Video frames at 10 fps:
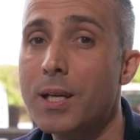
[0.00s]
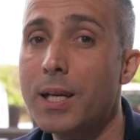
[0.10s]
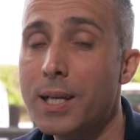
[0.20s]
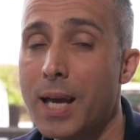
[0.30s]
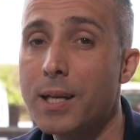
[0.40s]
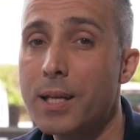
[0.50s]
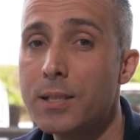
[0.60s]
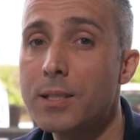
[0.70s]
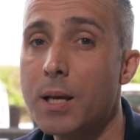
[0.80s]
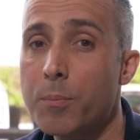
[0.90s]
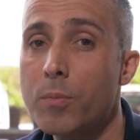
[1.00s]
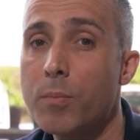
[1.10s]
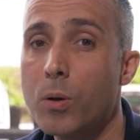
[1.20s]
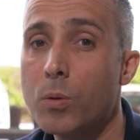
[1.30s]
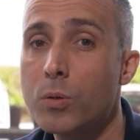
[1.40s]
it can lead to damp and
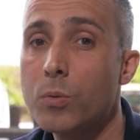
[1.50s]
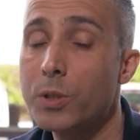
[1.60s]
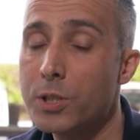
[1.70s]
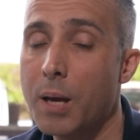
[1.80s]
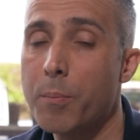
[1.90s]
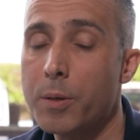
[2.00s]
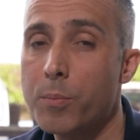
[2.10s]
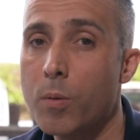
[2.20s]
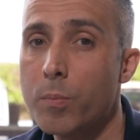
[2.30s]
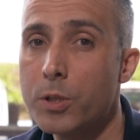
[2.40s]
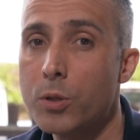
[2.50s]
mould, which can be a problem in